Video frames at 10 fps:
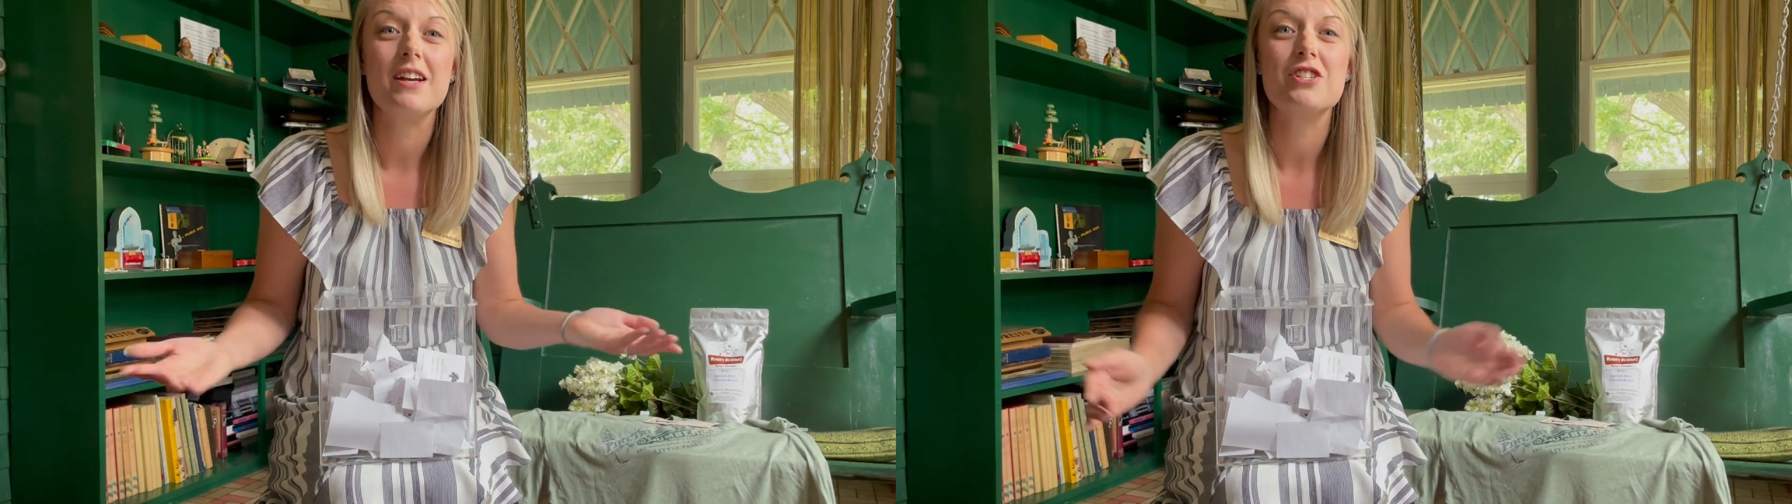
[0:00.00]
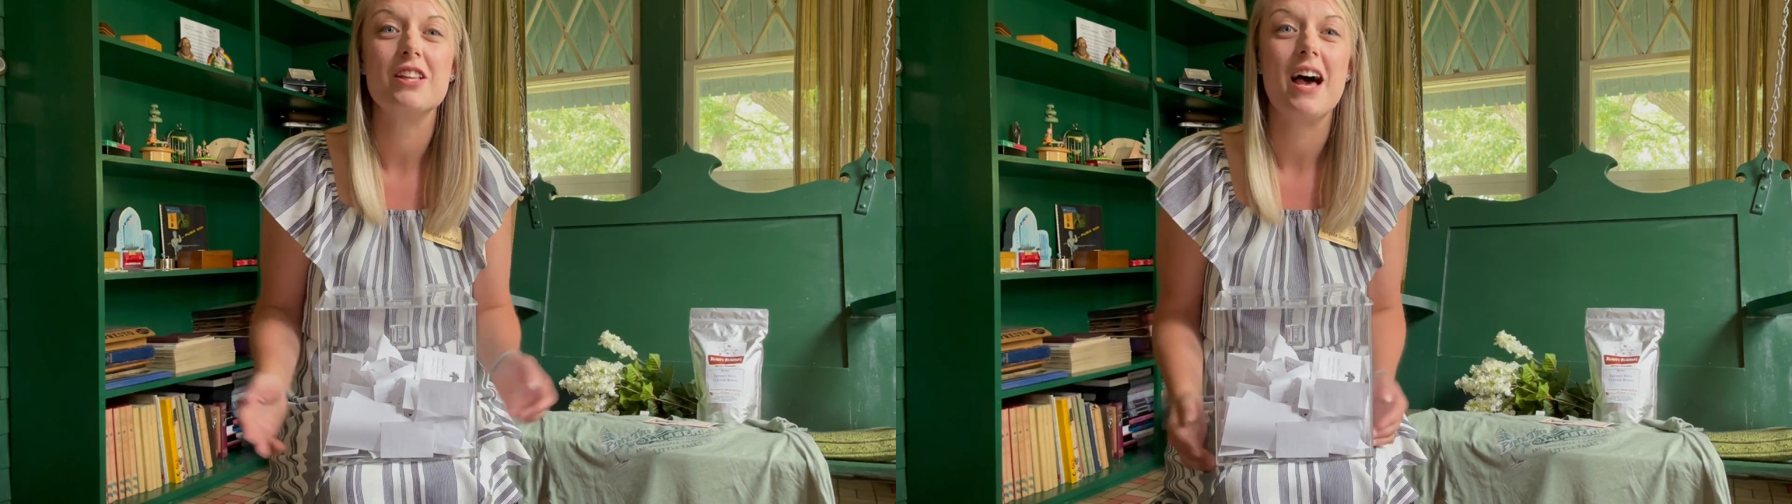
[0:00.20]

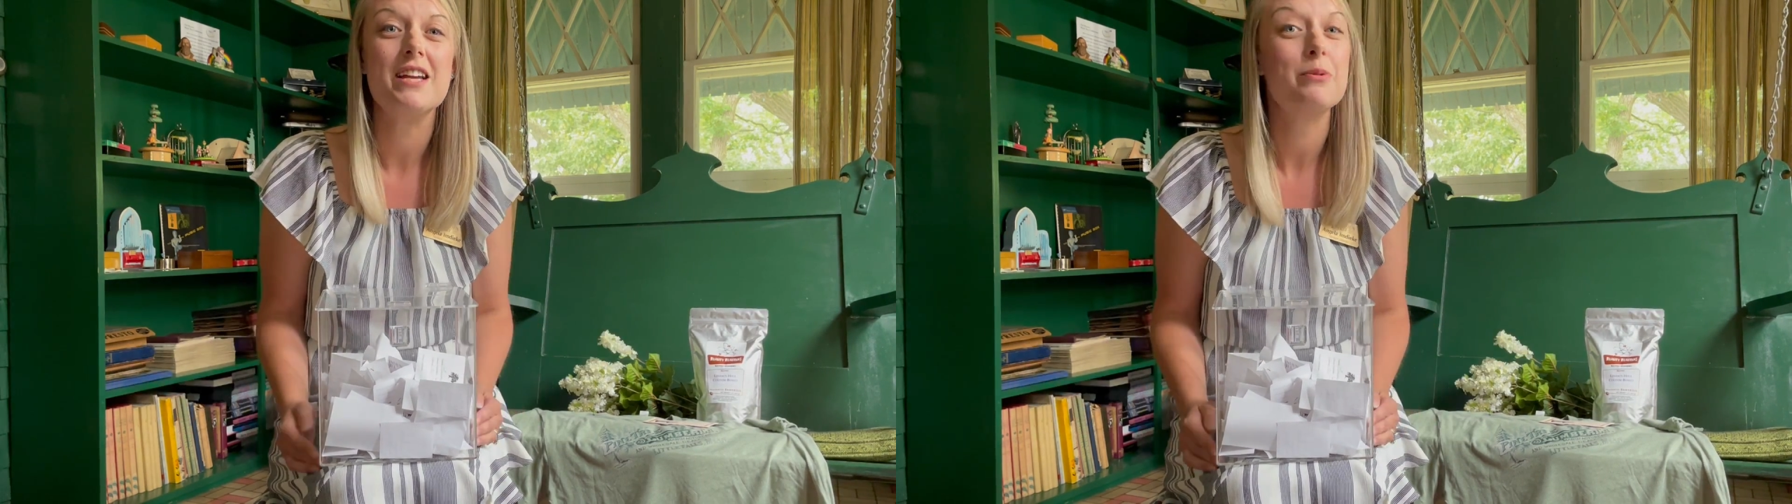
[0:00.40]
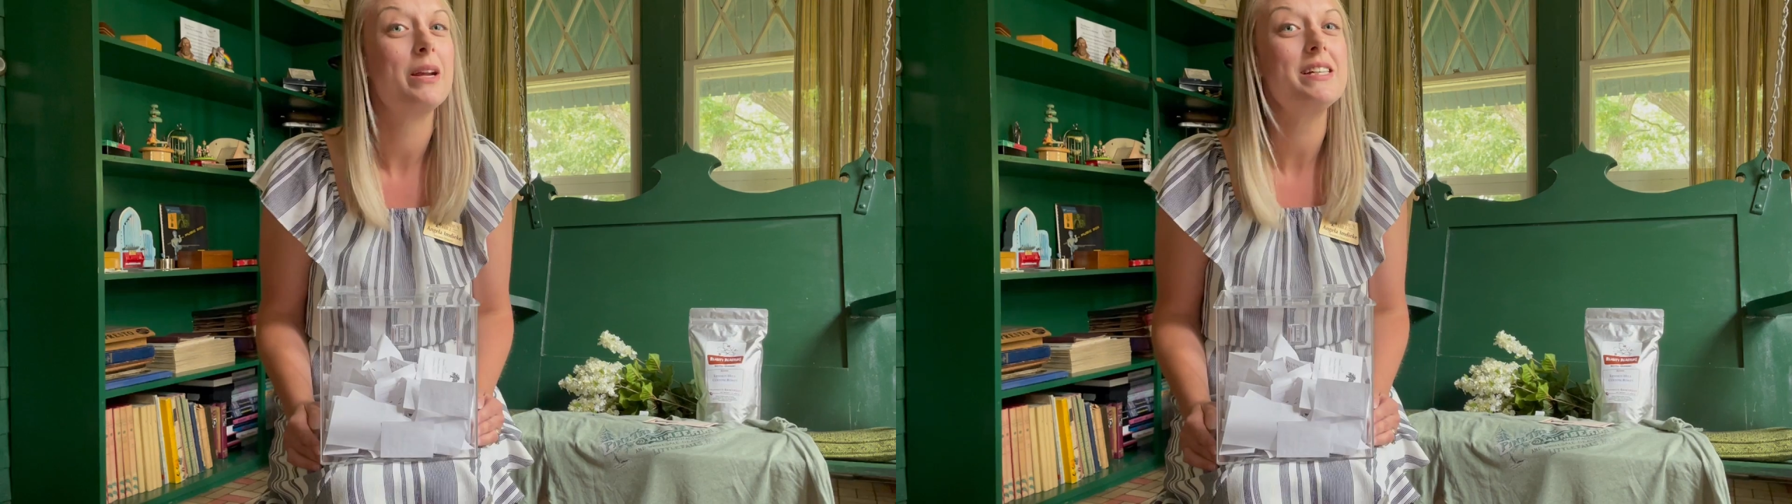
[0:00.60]
on
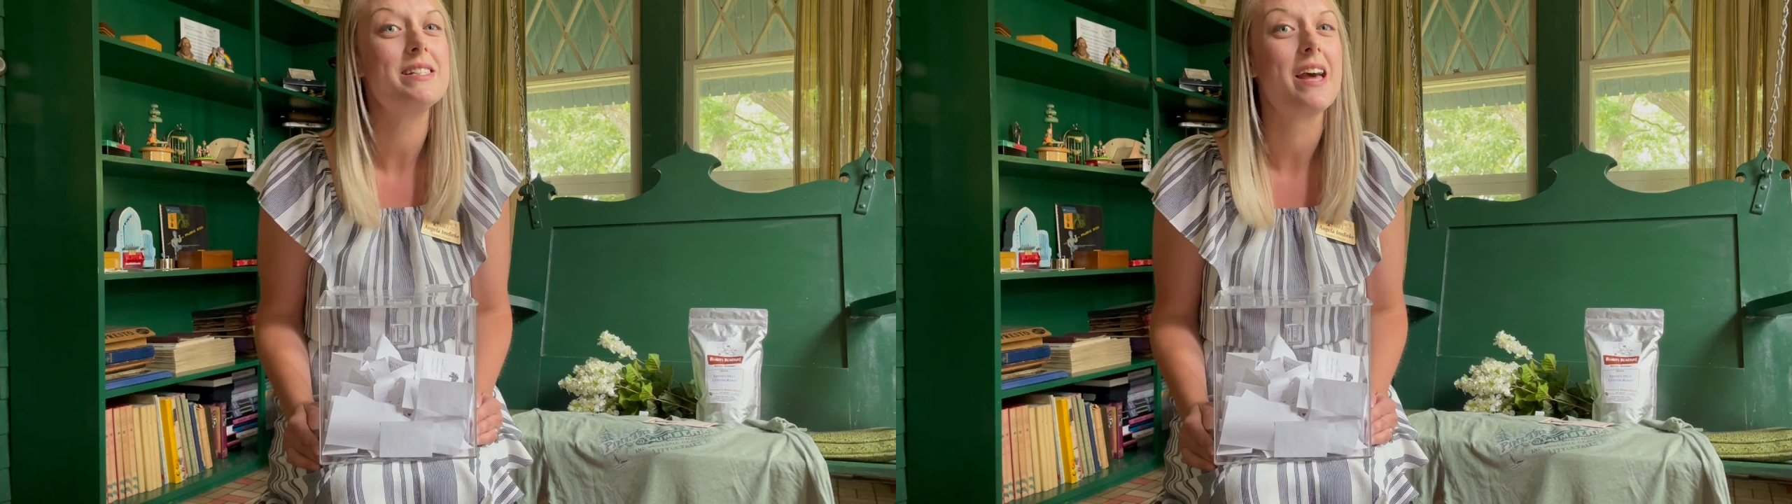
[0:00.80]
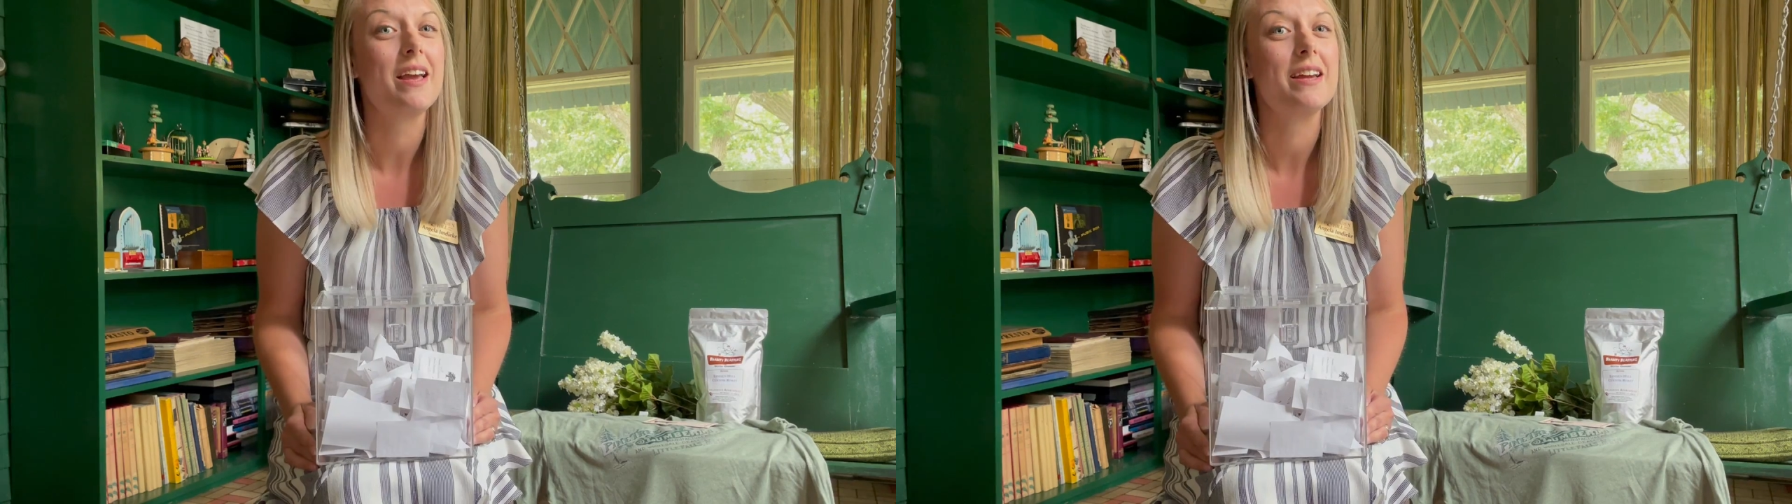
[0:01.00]
July
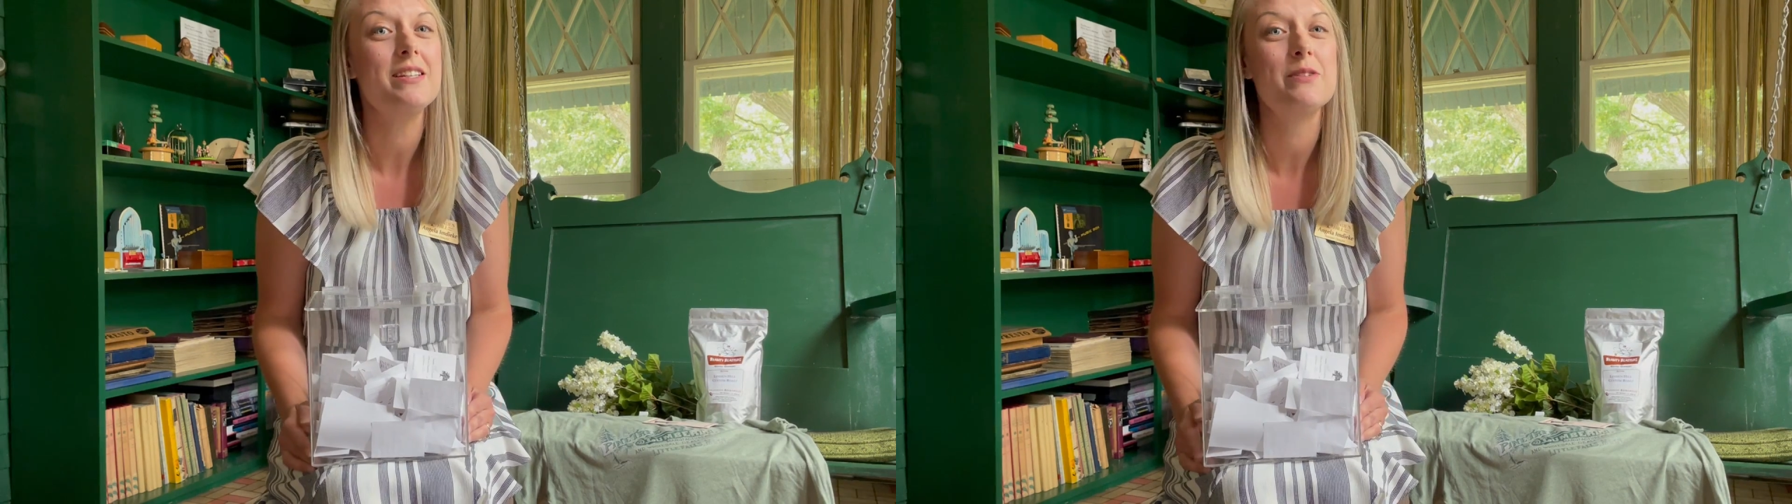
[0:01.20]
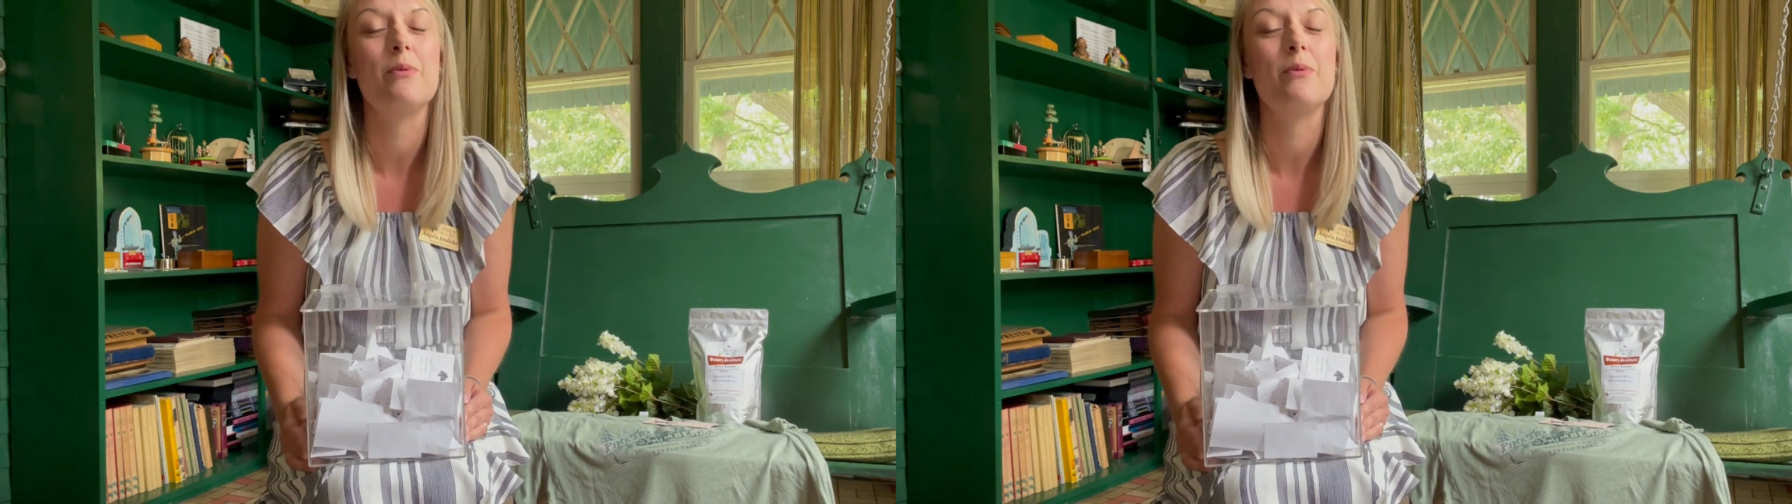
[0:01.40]
22nd